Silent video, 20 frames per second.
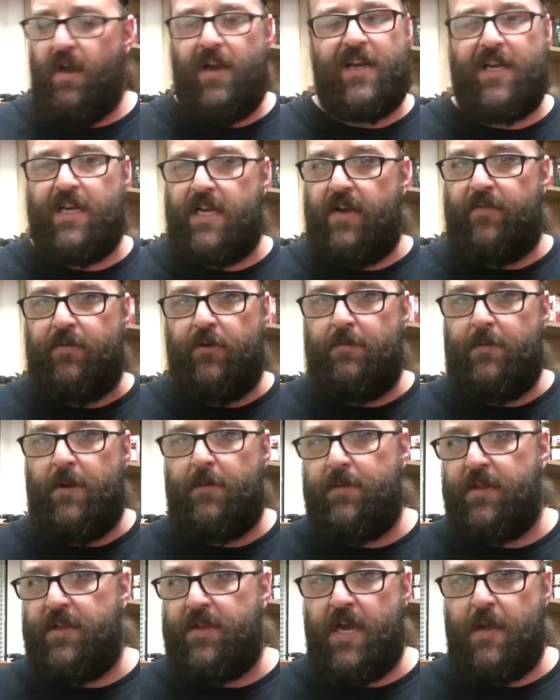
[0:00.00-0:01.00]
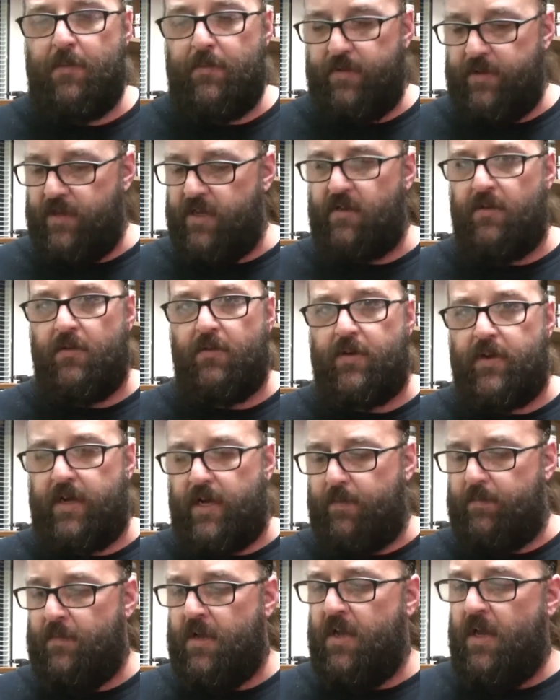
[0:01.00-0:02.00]
Can never remember the name of it. You can look it
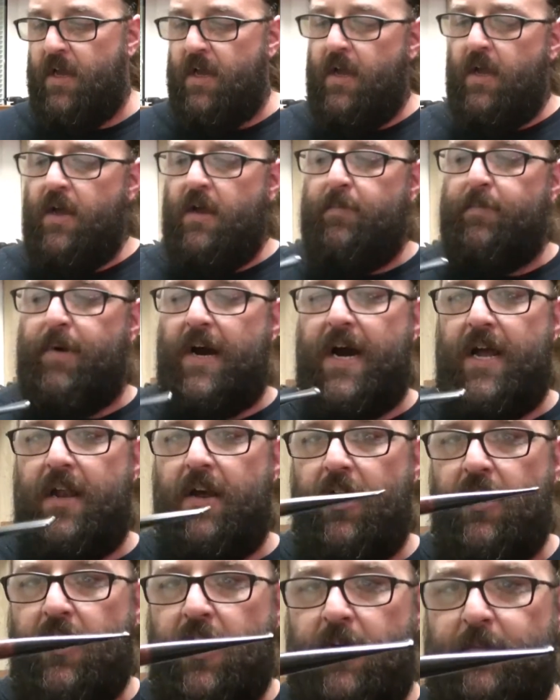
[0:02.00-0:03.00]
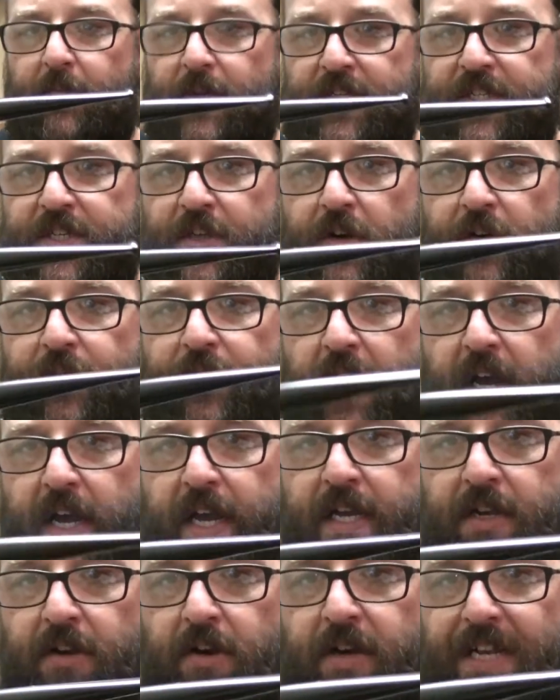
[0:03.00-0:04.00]
up. But I got myself
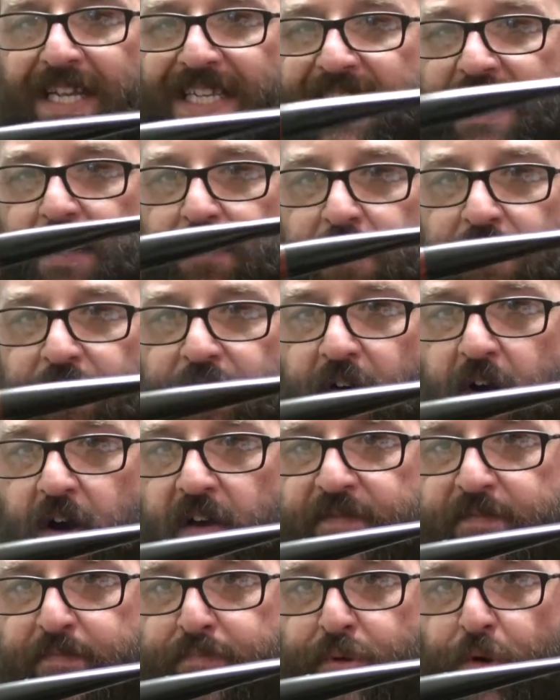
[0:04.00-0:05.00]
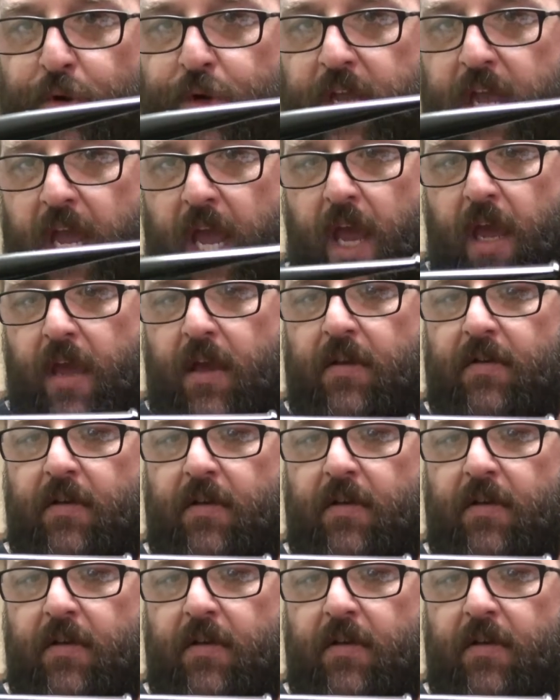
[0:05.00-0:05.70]
a 1975 Bruyere.